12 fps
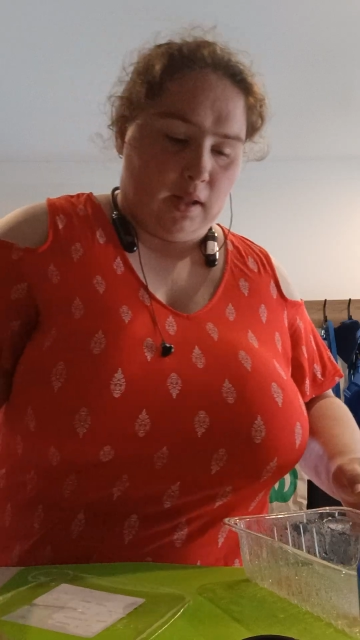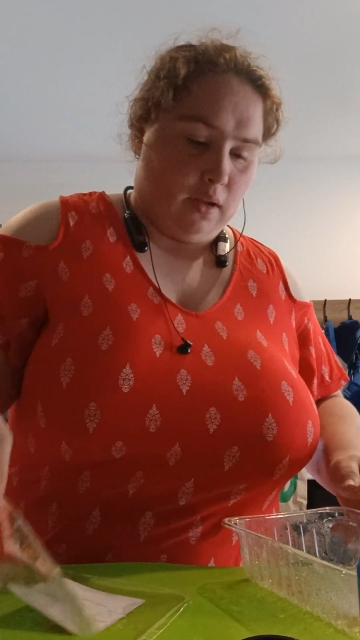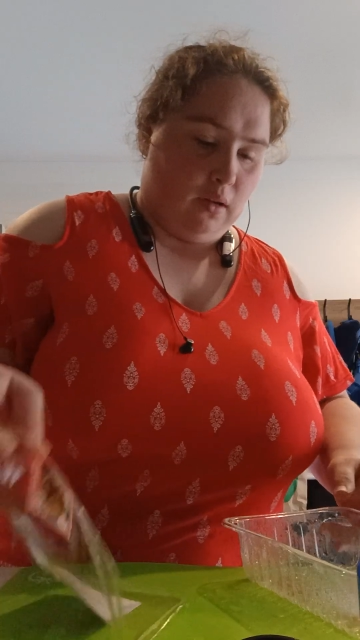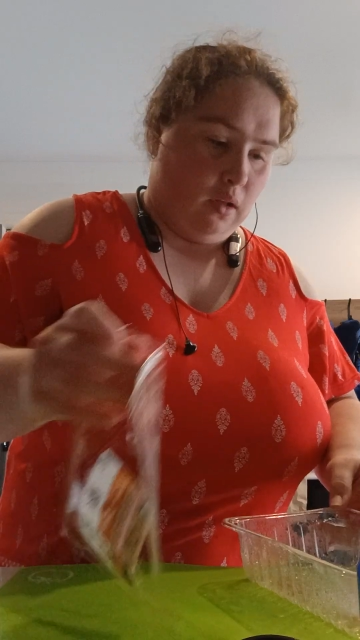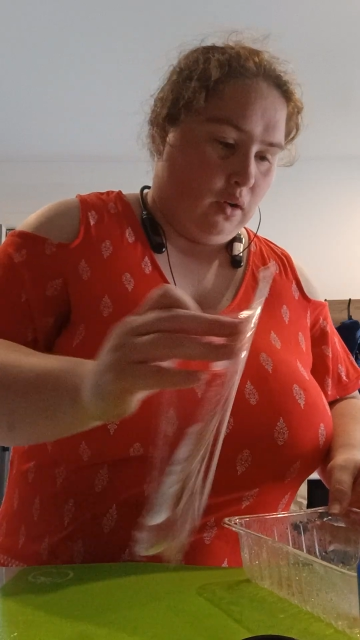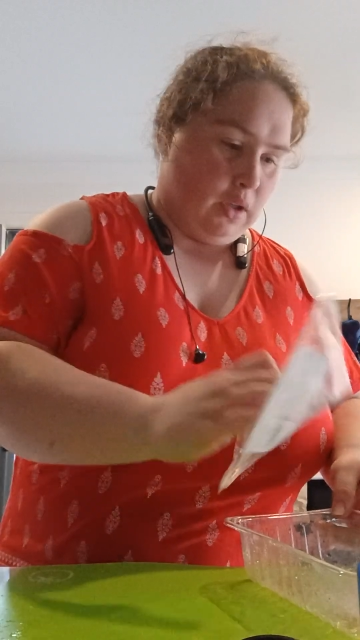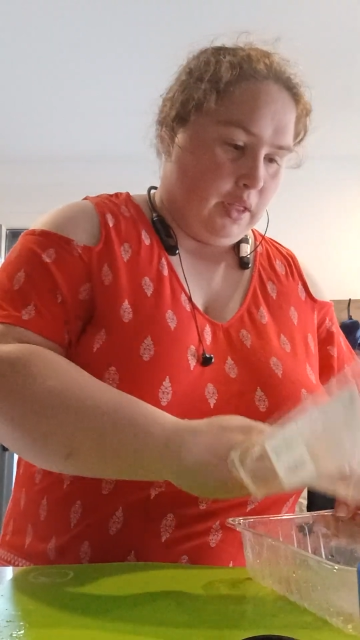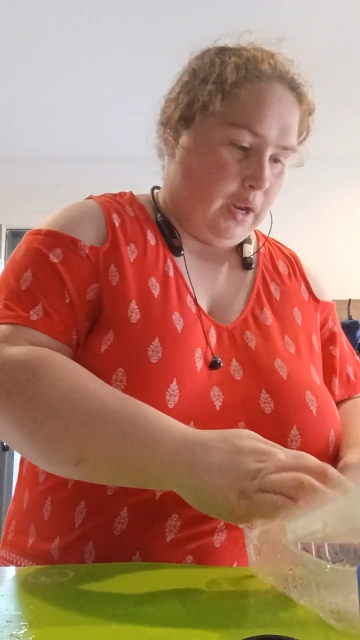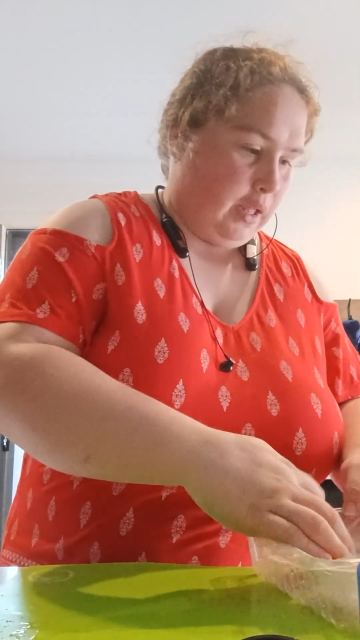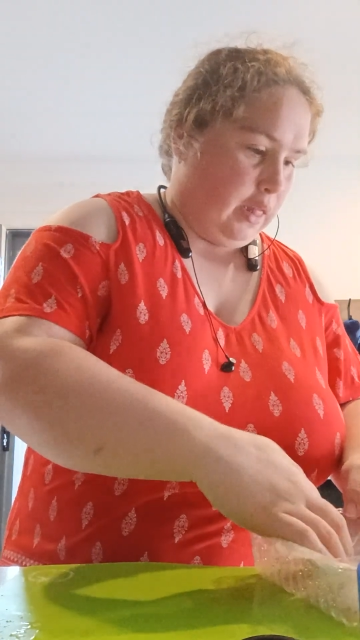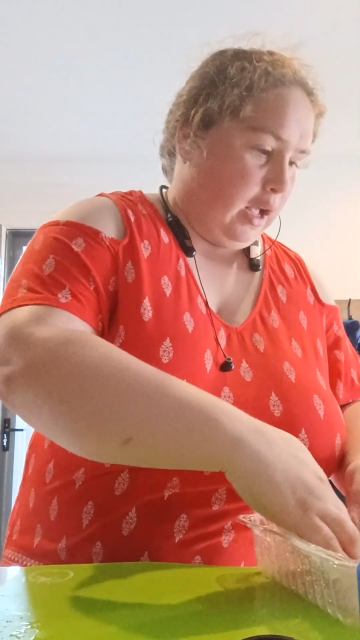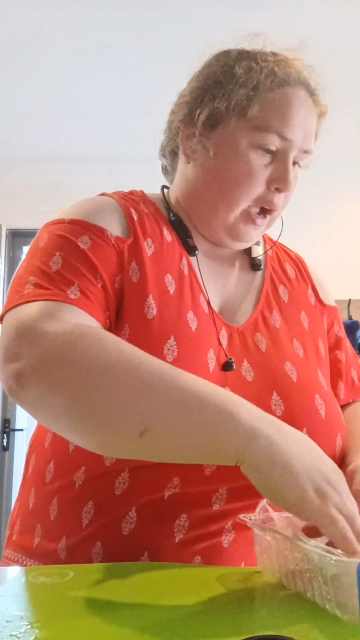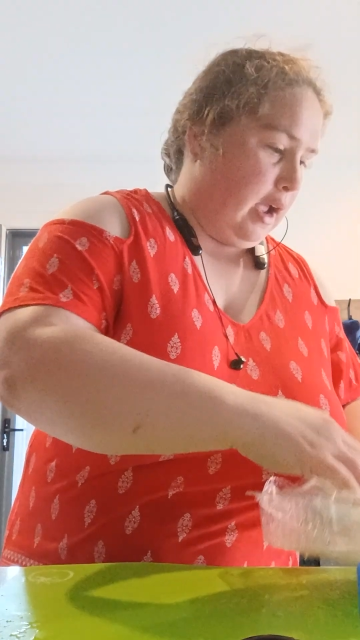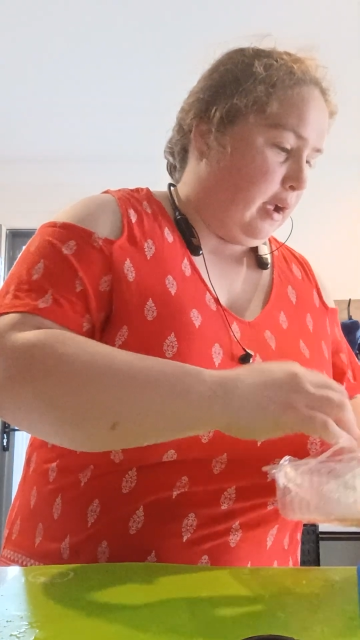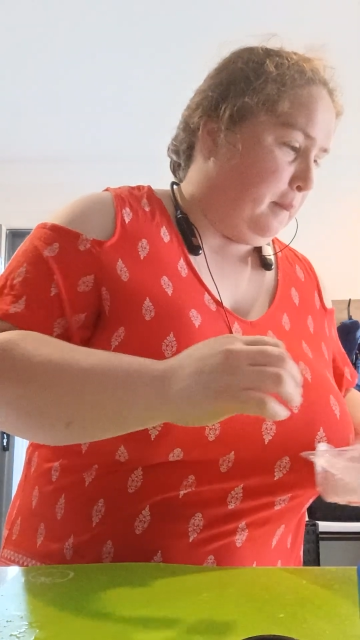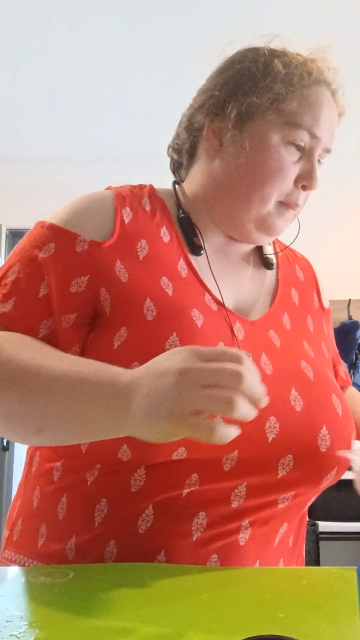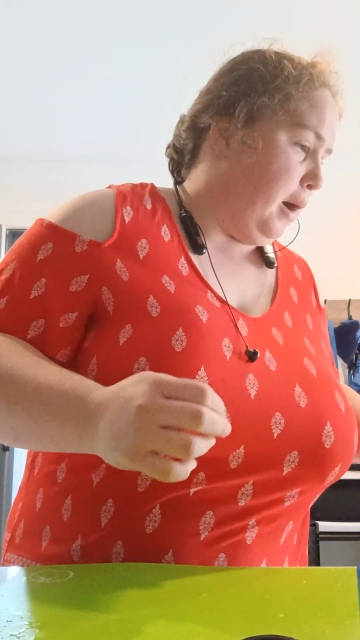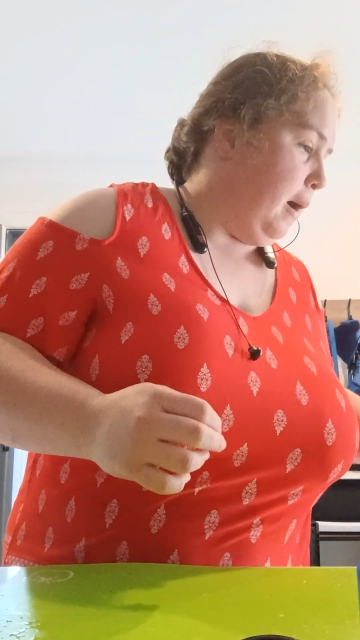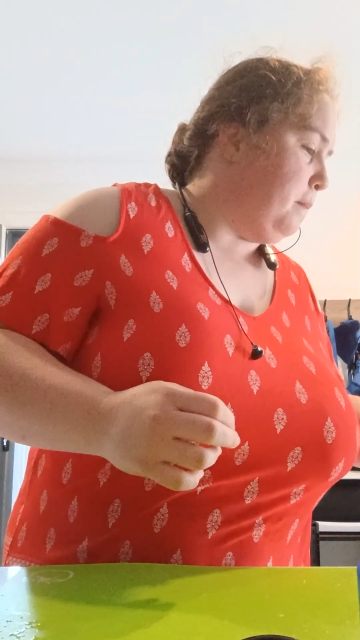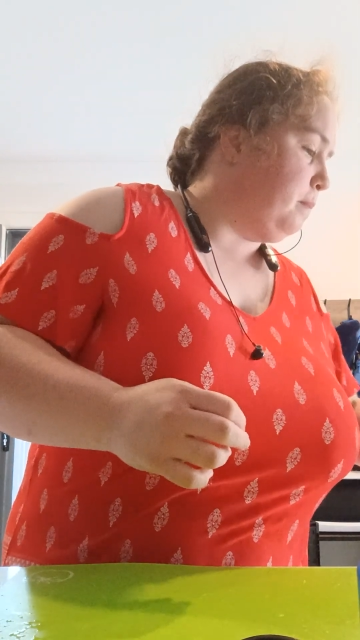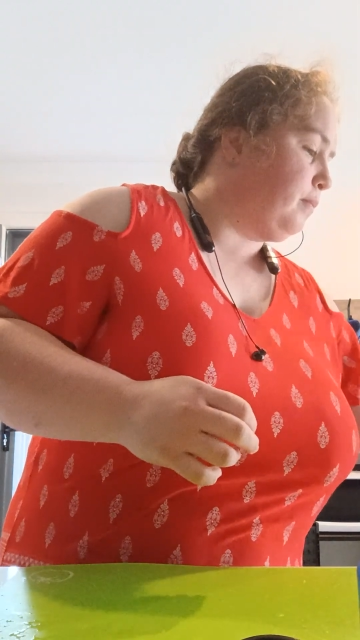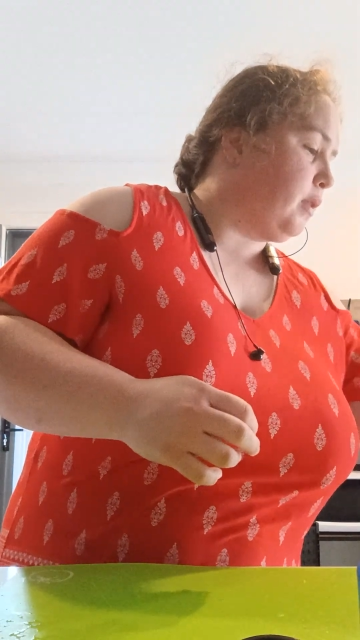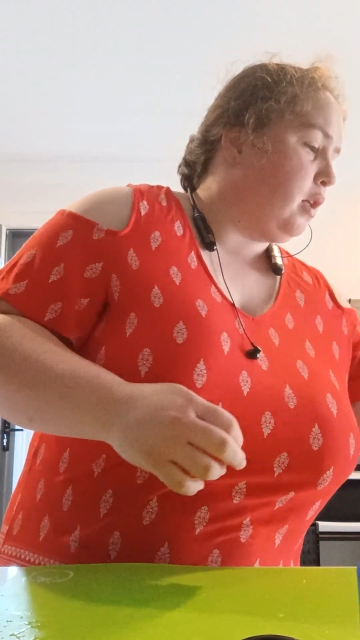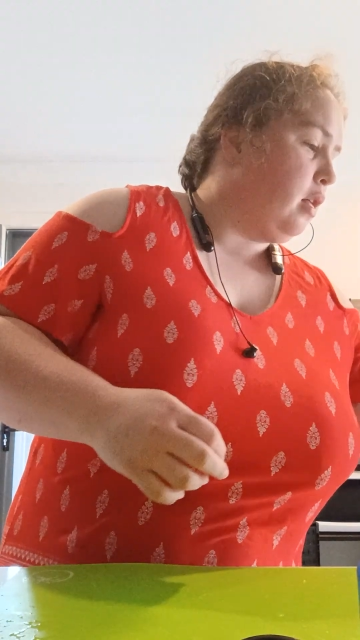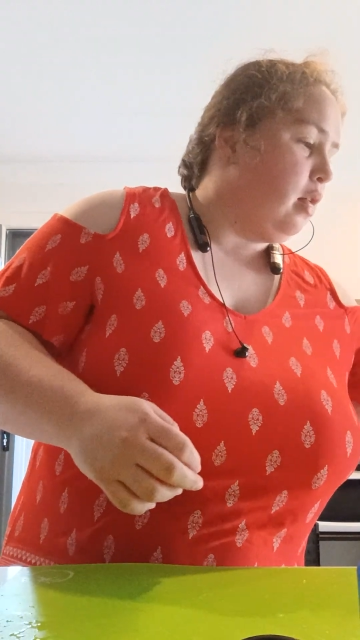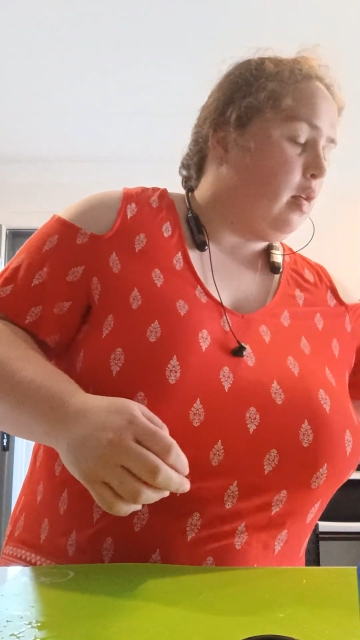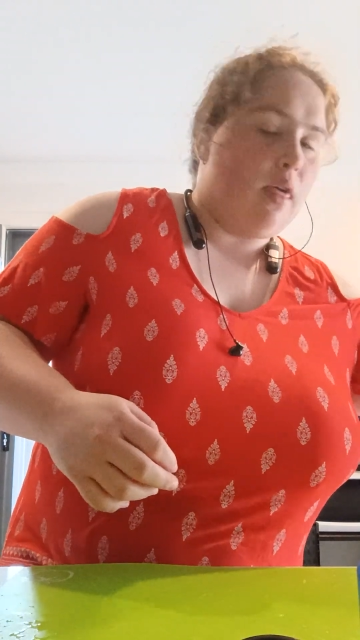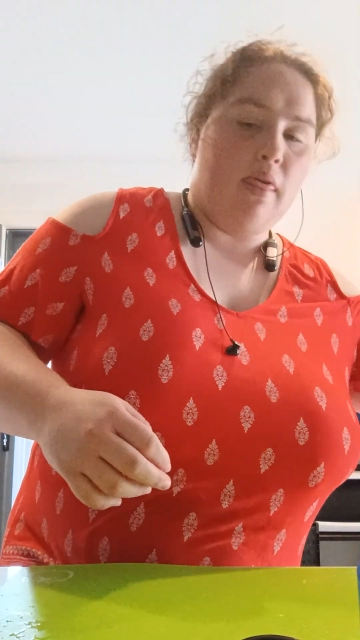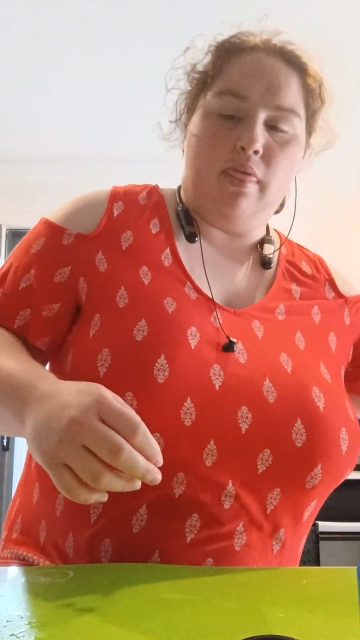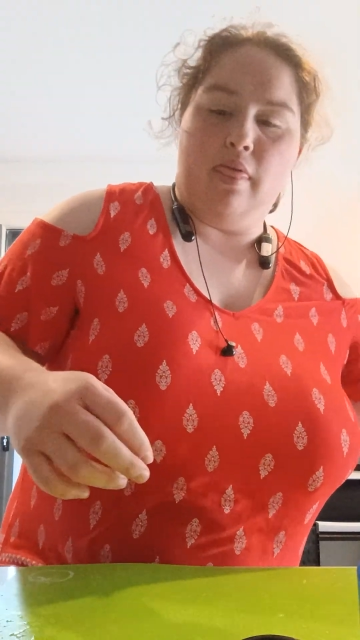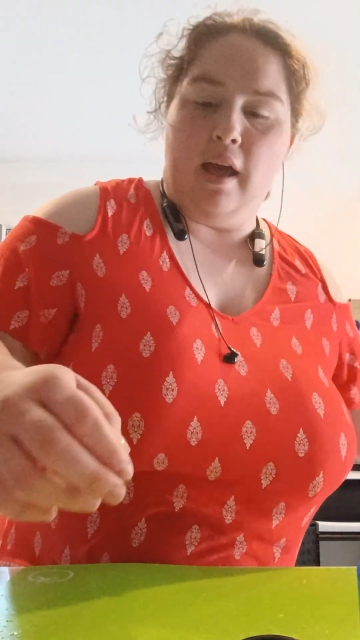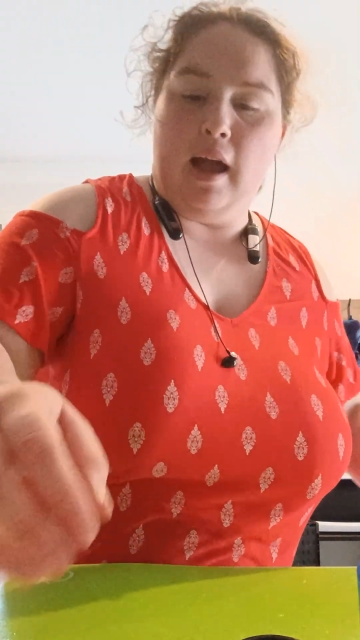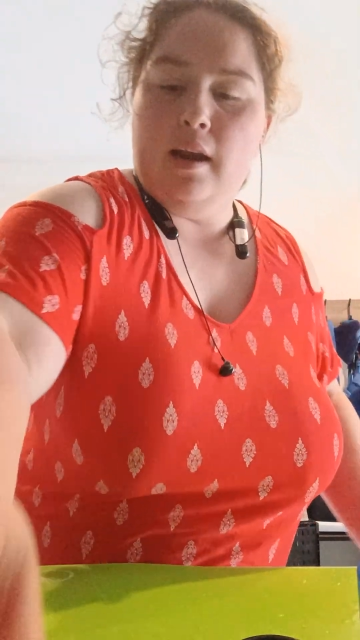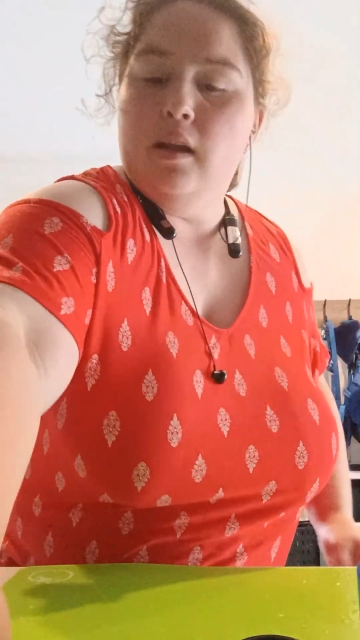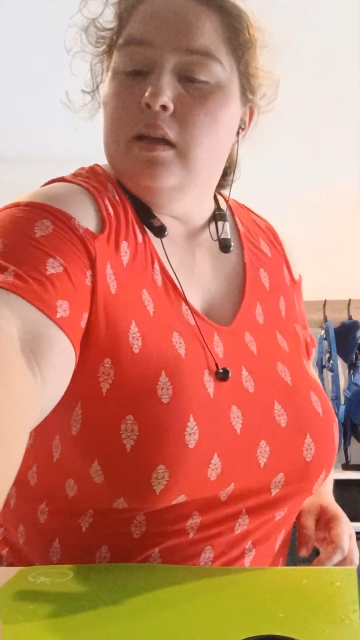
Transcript: a little longer than I'd like, but that